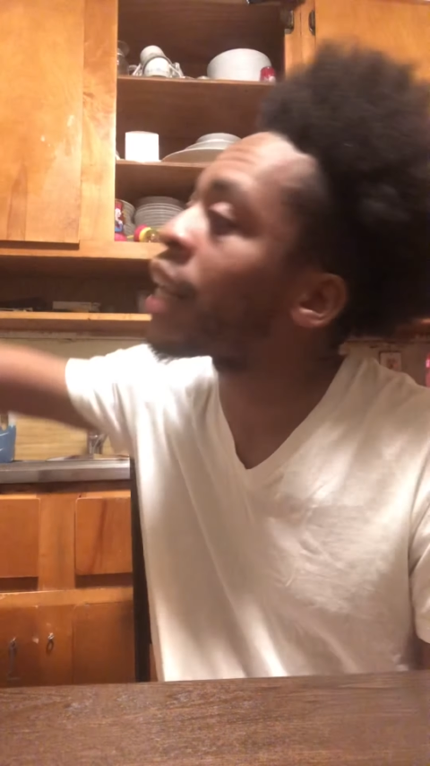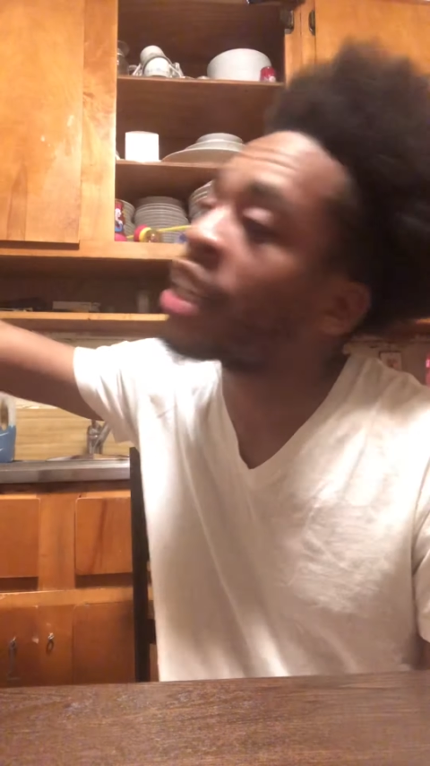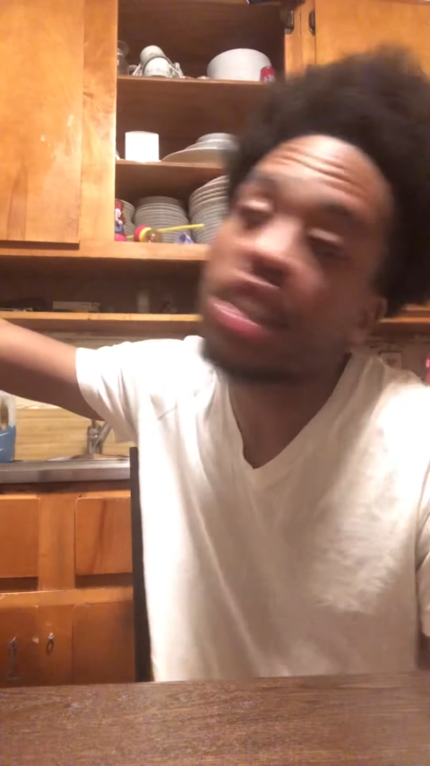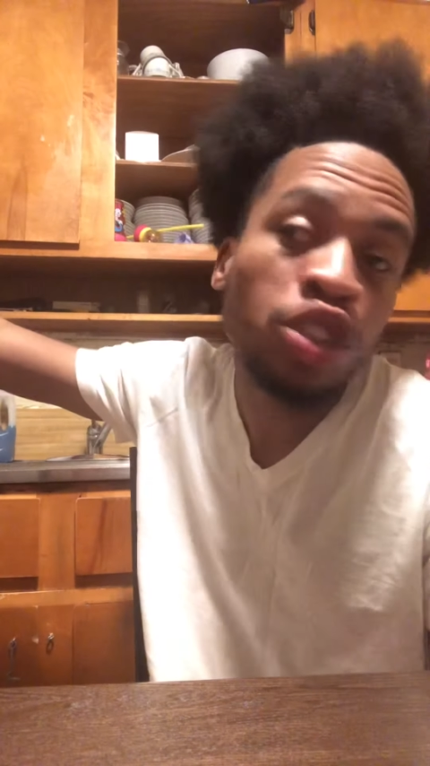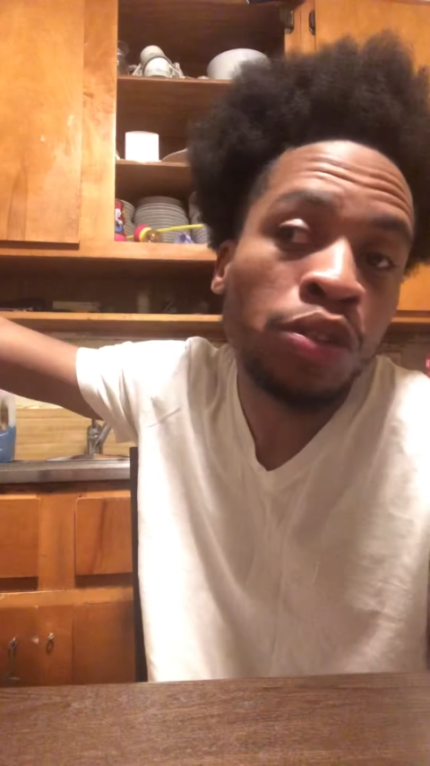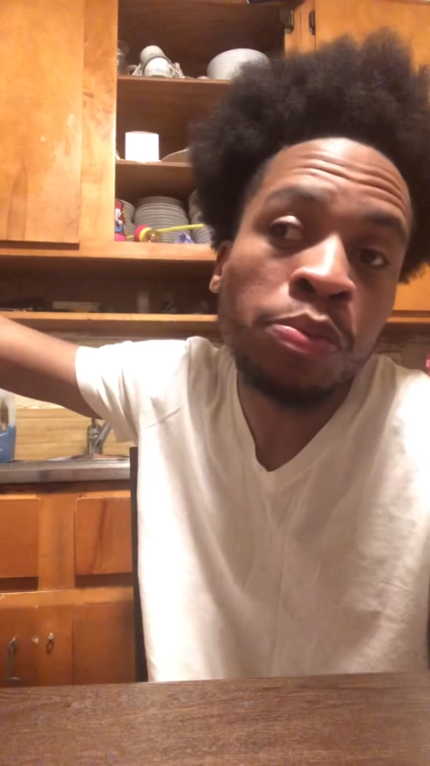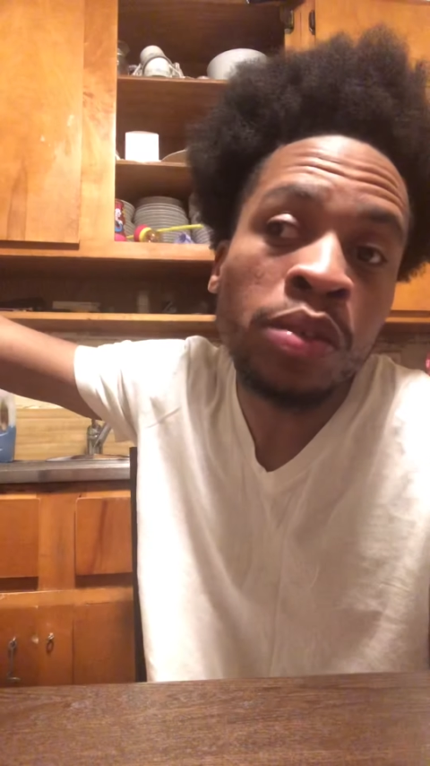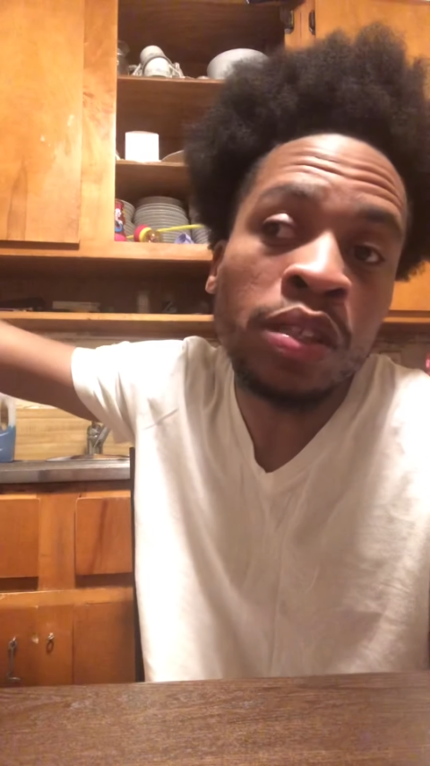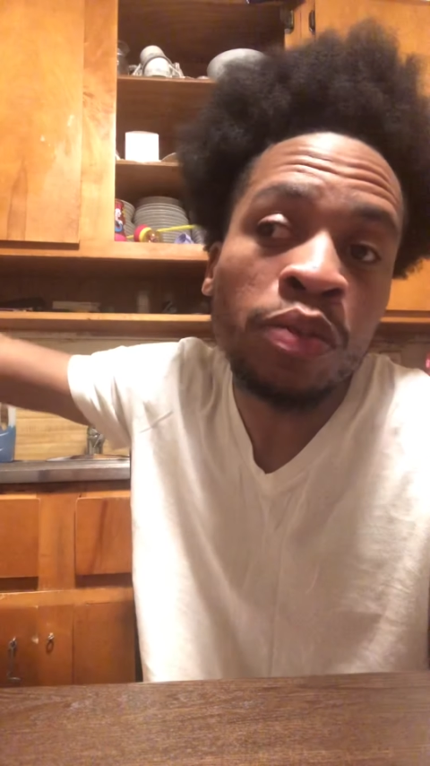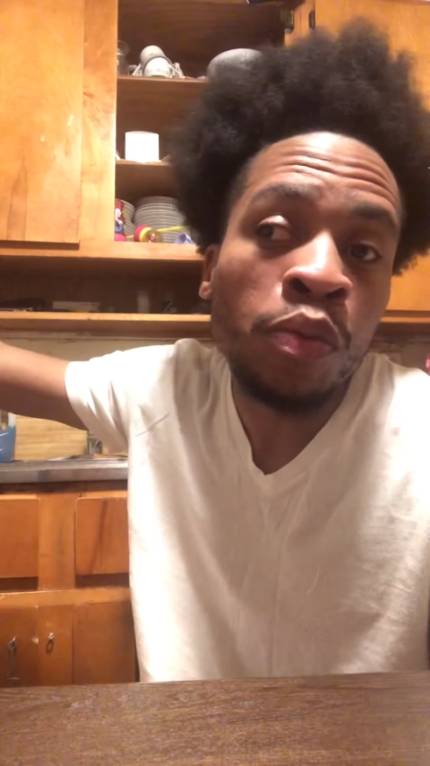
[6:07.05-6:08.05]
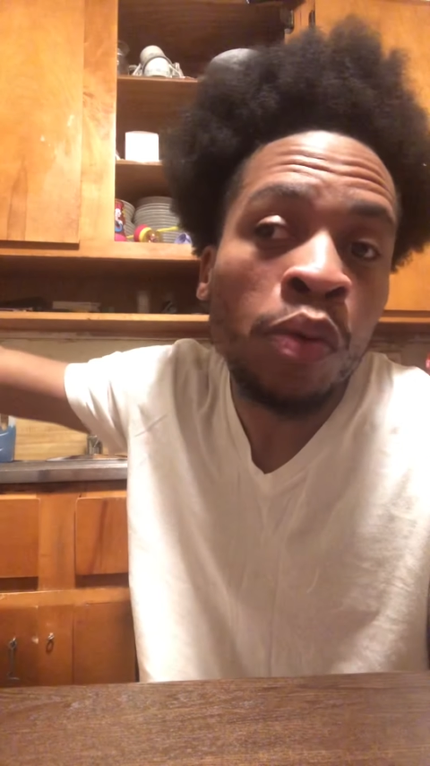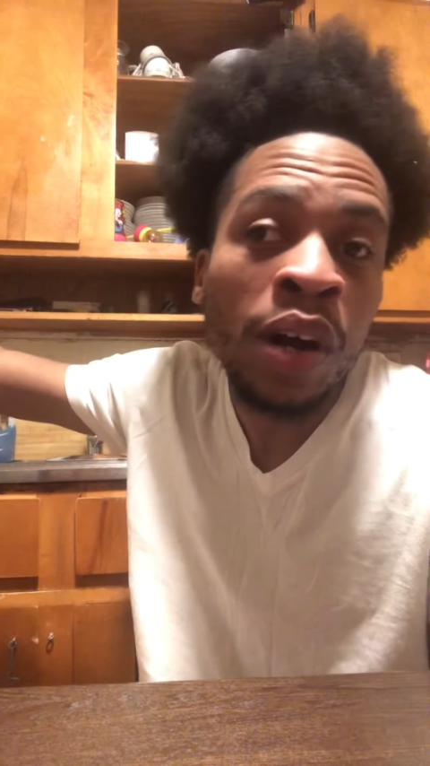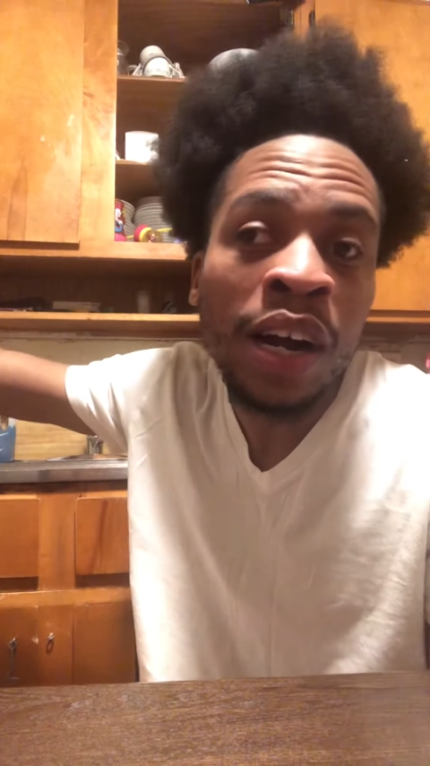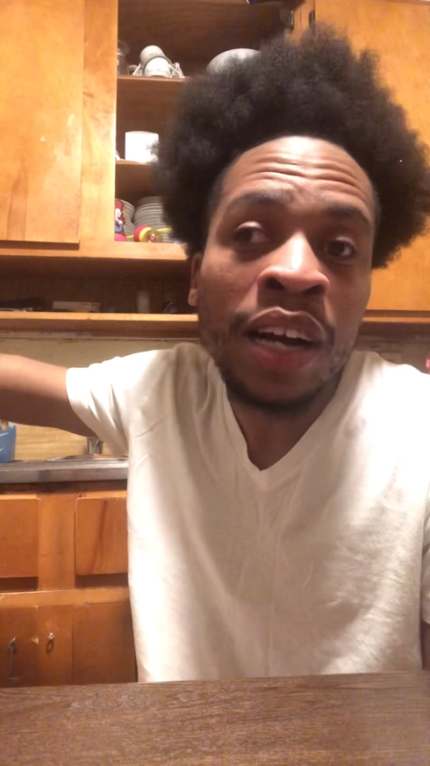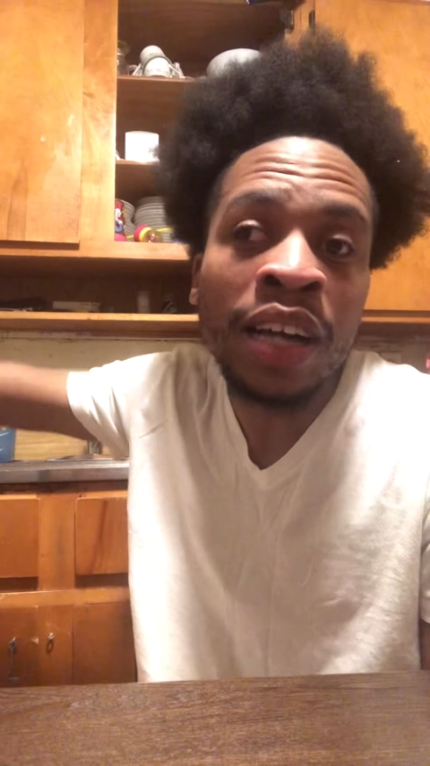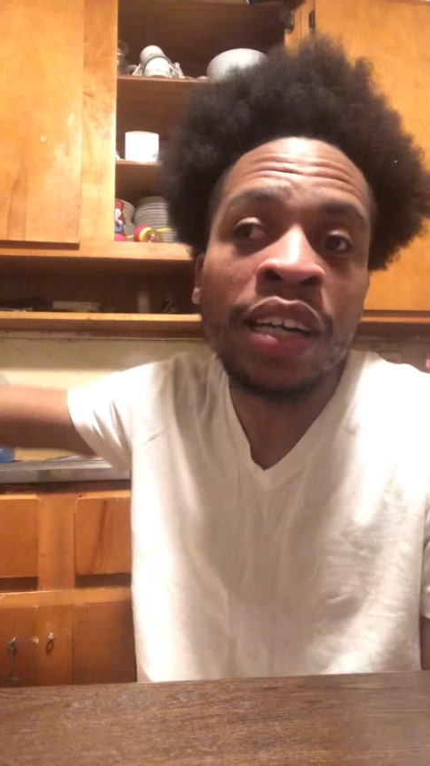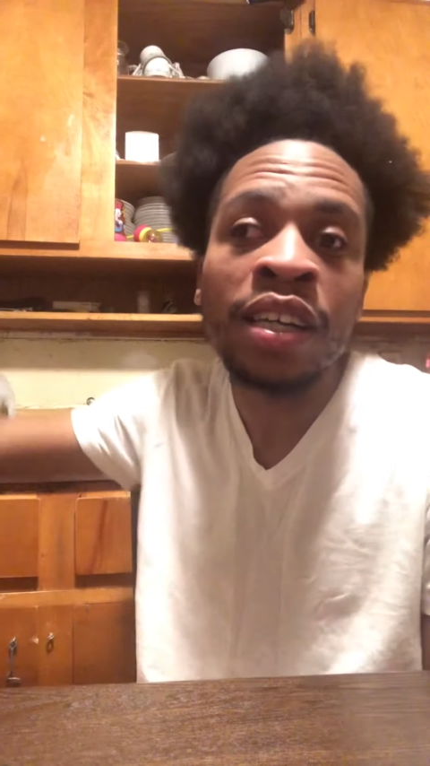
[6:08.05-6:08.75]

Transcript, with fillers: History Month. Why?